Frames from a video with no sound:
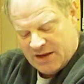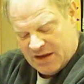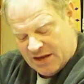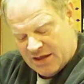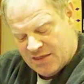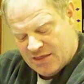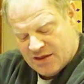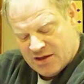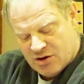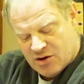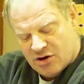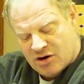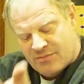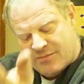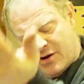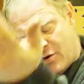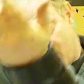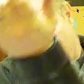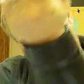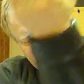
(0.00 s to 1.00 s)
in the arm.
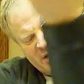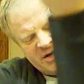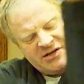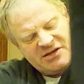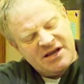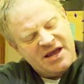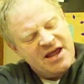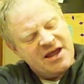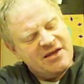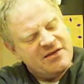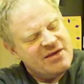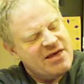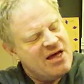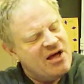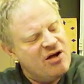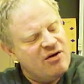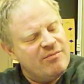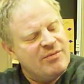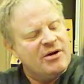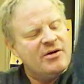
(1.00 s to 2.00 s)
Now we're going to take the
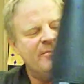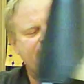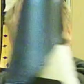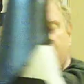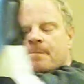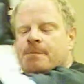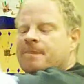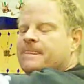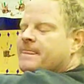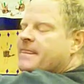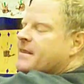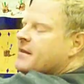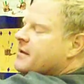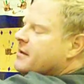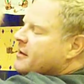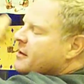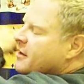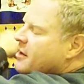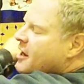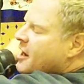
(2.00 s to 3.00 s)
elbow
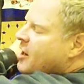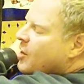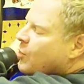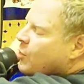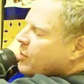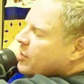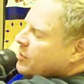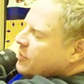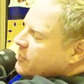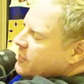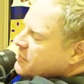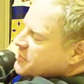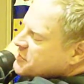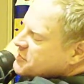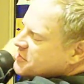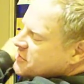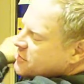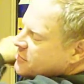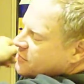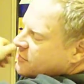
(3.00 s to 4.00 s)
and we're going
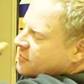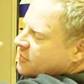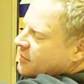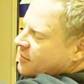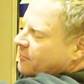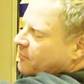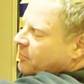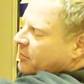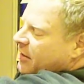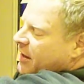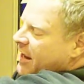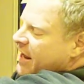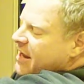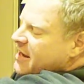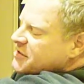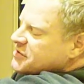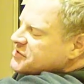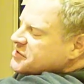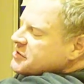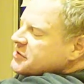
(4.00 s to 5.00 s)
to
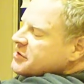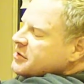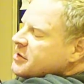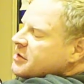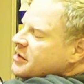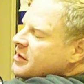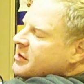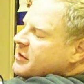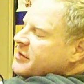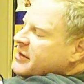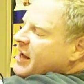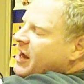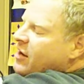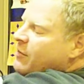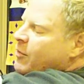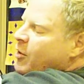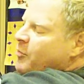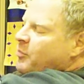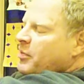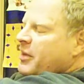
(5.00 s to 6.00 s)
plant the
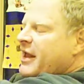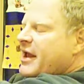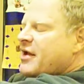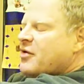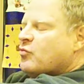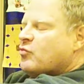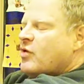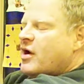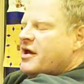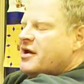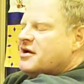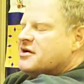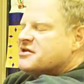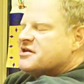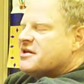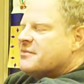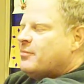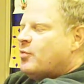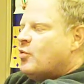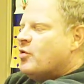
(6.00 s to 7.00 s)
elbow plate right onto
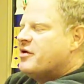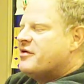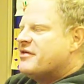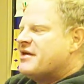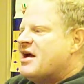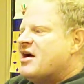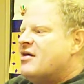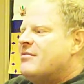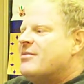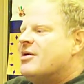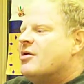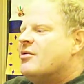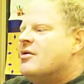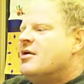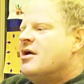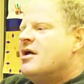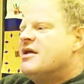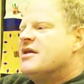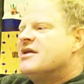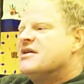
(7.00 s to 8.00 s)
the point of the elbow.
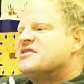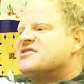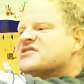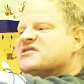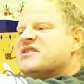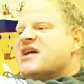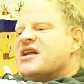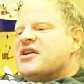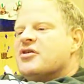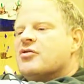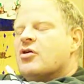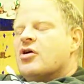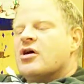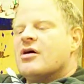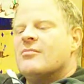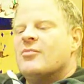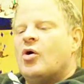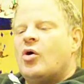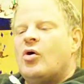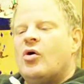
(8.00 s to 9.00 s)
You extend your
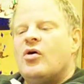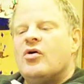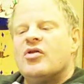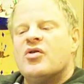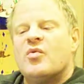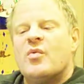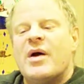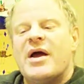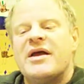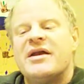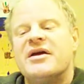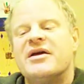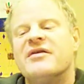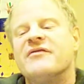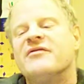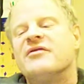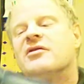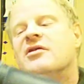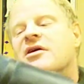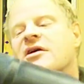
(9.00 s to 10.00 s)
arm all the way. Now if
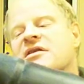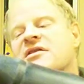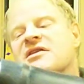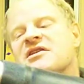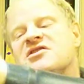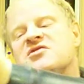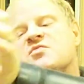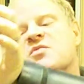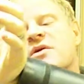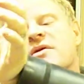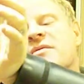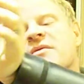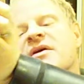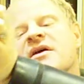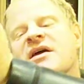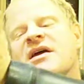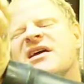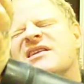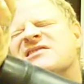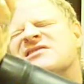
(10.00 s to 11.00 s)
you look at this one,
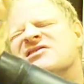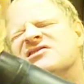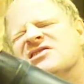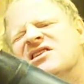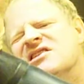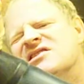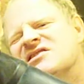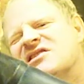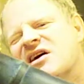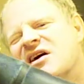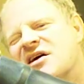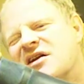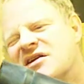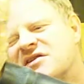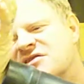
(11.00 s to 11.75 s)
it's just kind